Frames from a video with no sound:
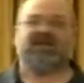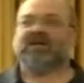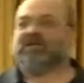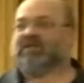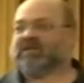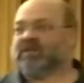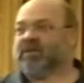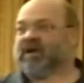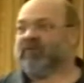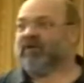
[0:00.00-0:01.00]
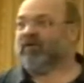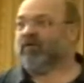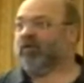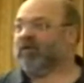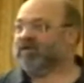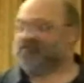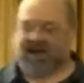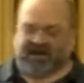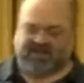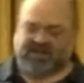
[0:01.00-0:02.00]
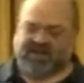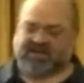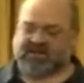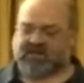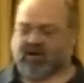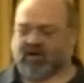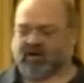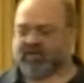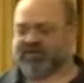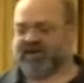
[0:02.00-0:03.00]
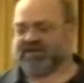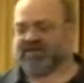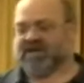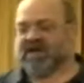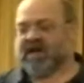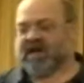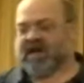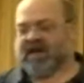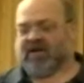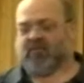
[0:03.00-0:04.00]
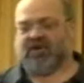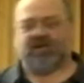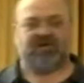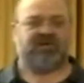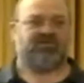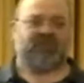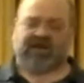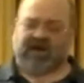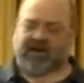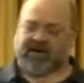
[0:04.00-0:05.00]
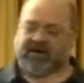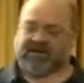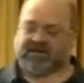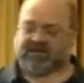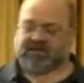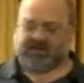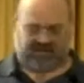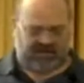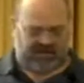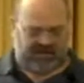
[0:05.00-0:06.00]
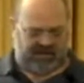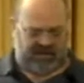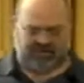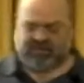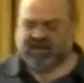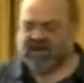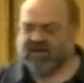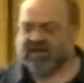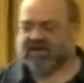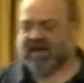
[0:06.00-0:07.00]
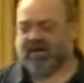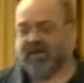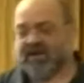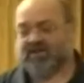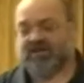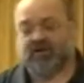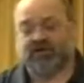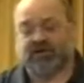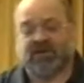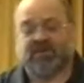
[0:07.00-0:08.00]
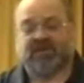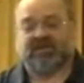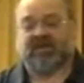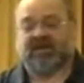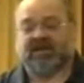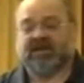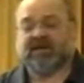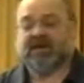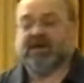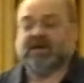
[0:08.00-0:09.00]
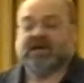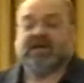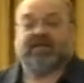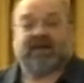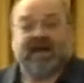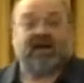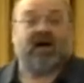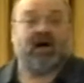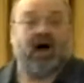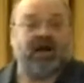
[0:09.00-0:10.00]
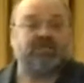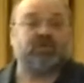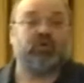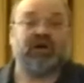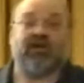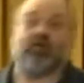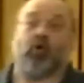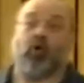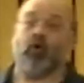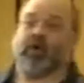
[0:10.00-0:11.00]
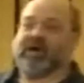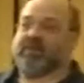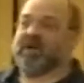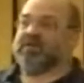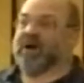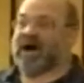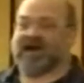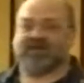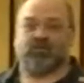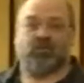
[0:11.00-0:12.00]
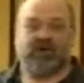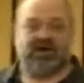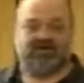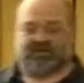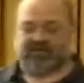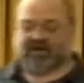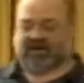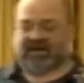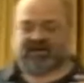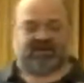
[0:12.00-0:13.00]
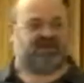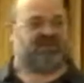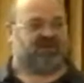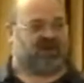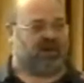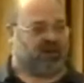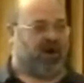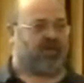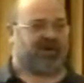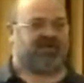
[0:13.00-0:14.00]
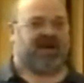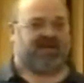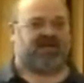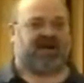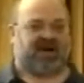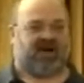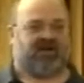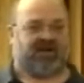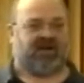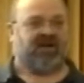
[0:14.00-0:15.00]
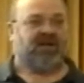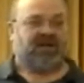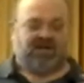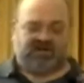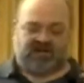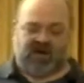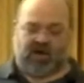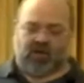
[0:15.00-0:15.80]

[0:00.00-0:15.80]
so we get rid of all the trailing space and horrible things, and we load it into the database, usually monthly. The catalogue items will have already been marked with the appropriate text category. So,